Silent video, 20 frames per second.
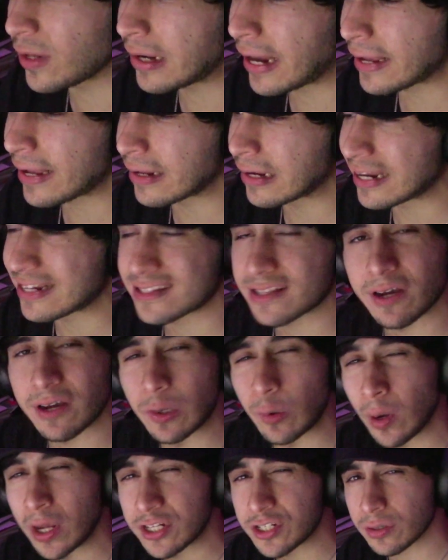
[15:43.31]
like last
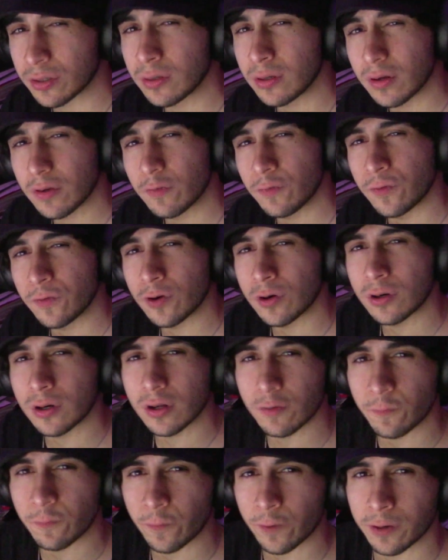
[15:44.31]
evaluation
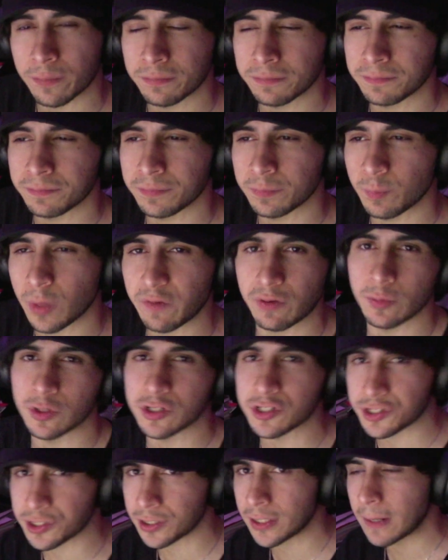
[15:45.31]
for from Baby
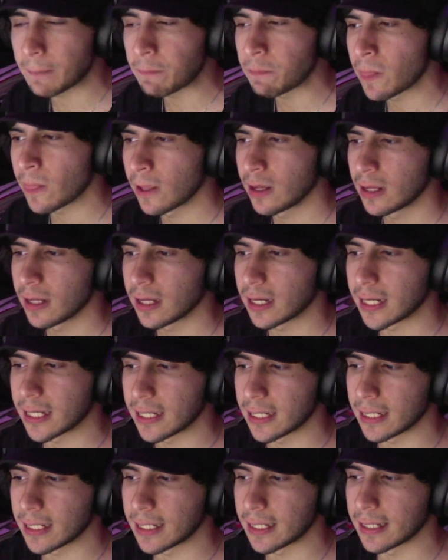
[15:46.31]
Monster.
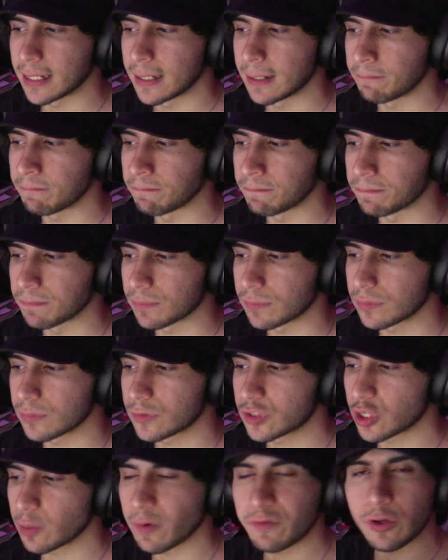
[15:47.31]
Um,
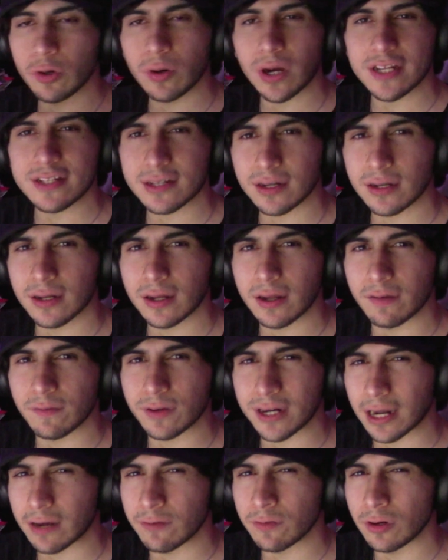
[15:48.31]
some of you guys ha
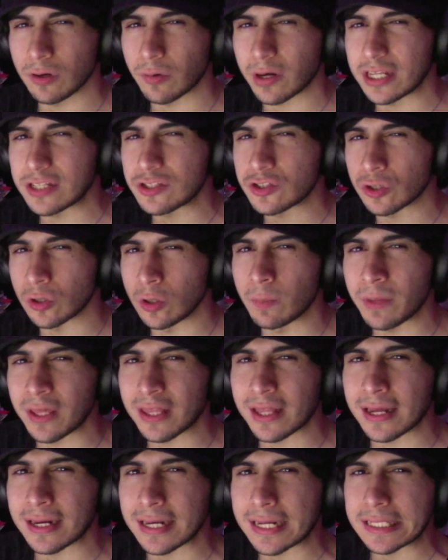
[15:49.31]
have already told me
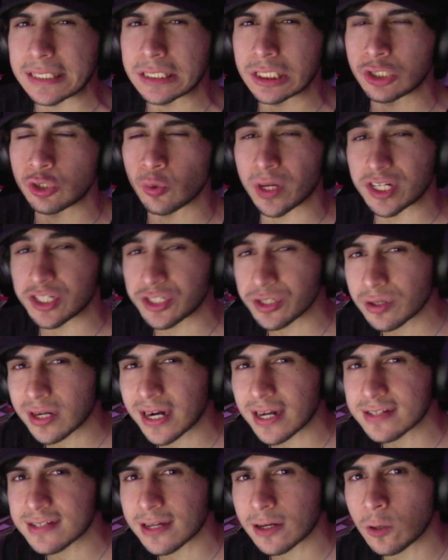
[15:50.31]
that Treasure
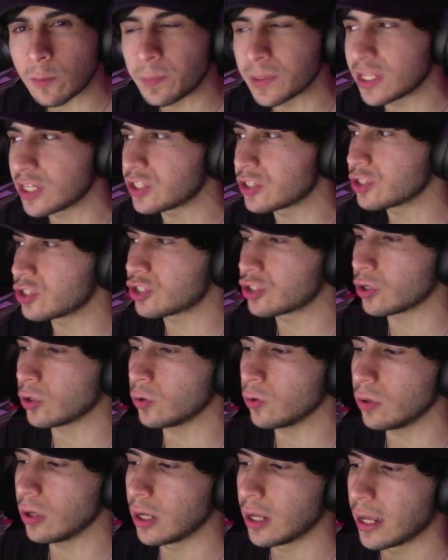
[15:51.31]
has a competition
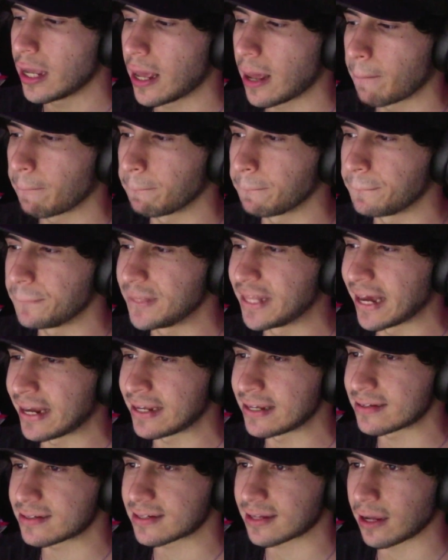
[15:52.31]
show that
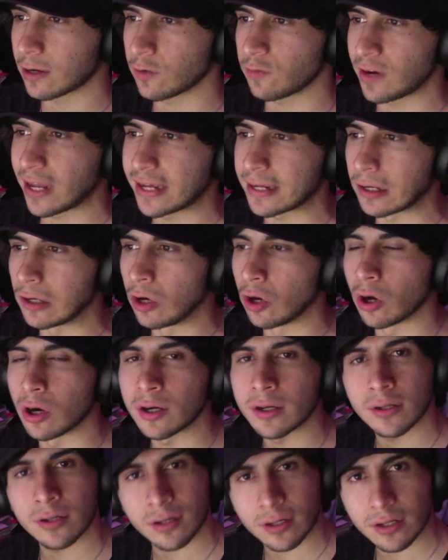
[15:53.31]
is kind of like
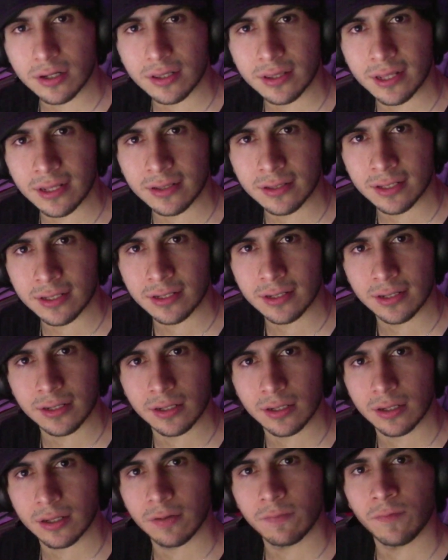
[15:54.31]
longer than
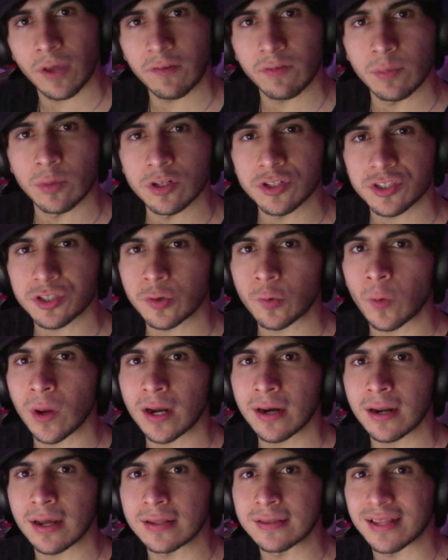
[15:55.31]
the Baby Monster
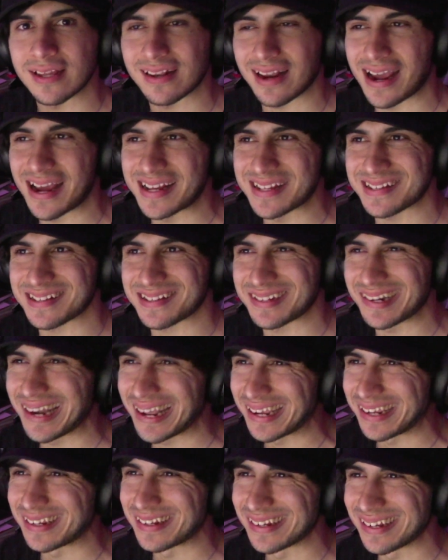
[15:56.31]
one and that has
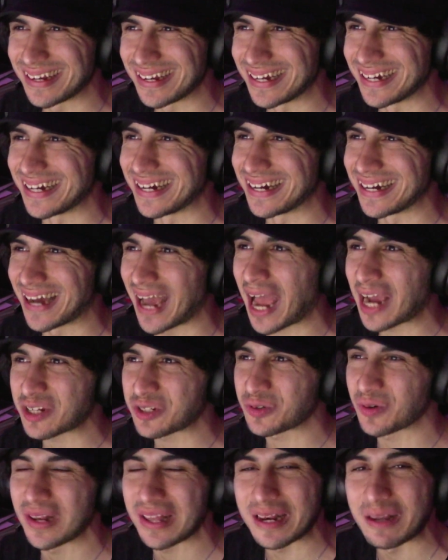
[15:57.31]
like uh,
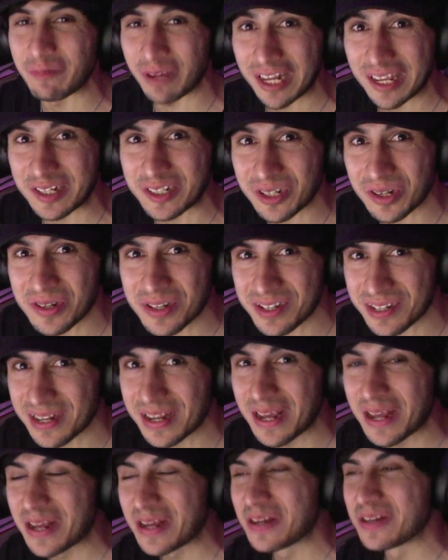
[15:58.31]
actual eliminations.
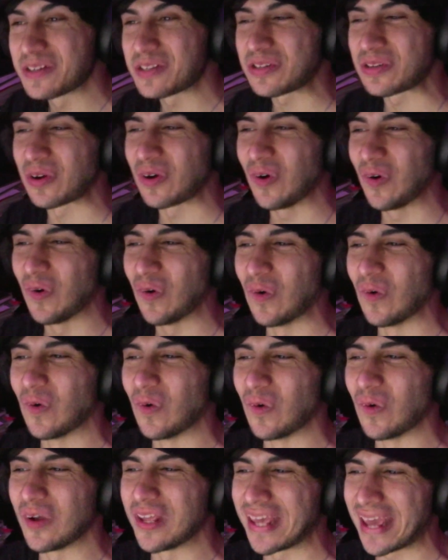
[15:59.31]

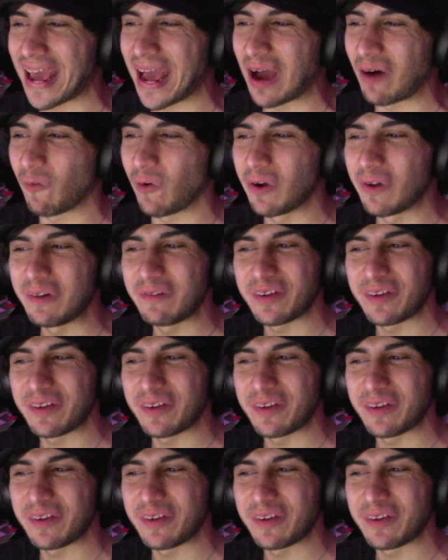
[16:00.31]
So yeah, we will be